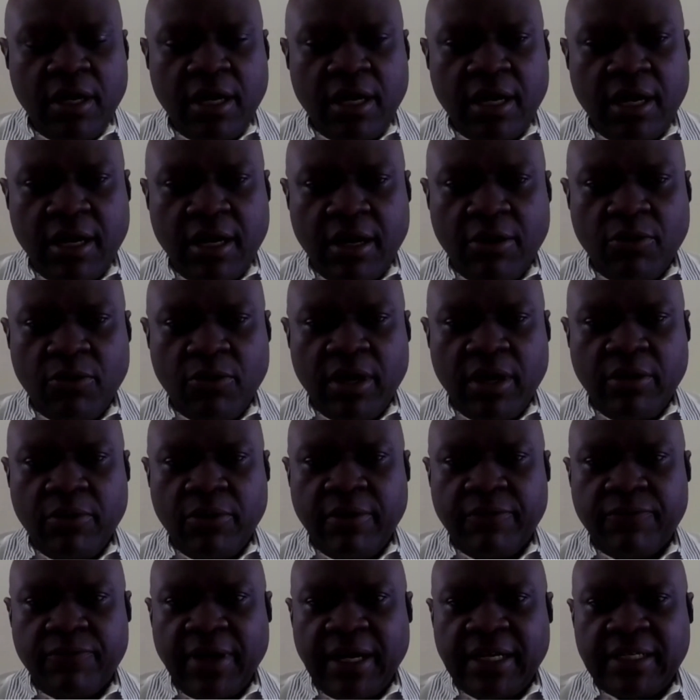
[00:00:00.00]

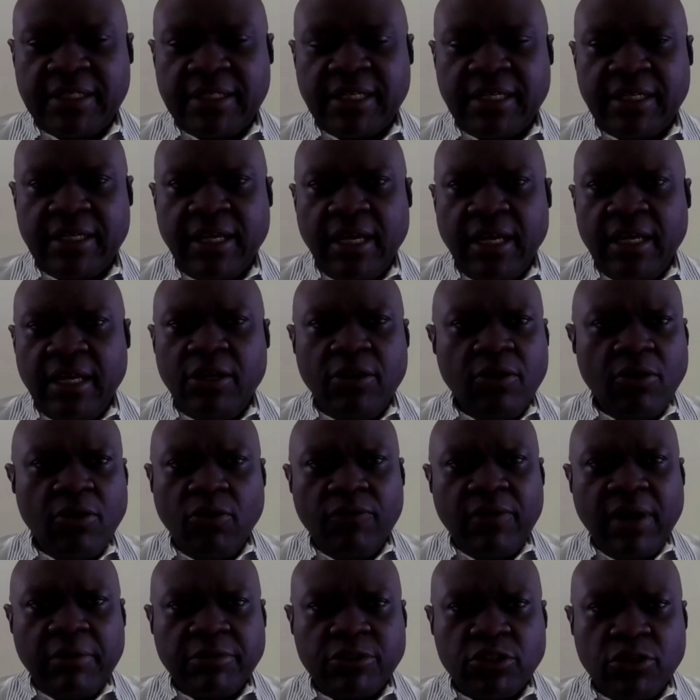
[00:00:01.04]
We're fighting,
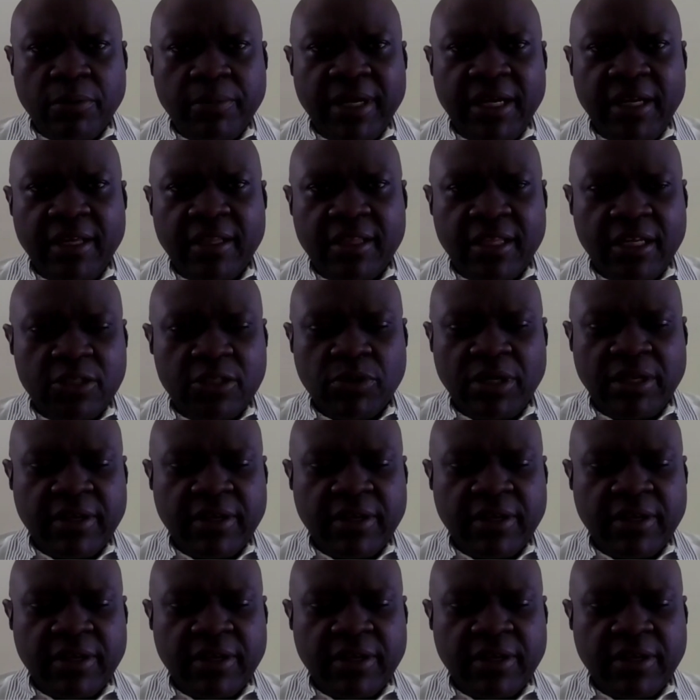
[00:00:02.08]
over so many things.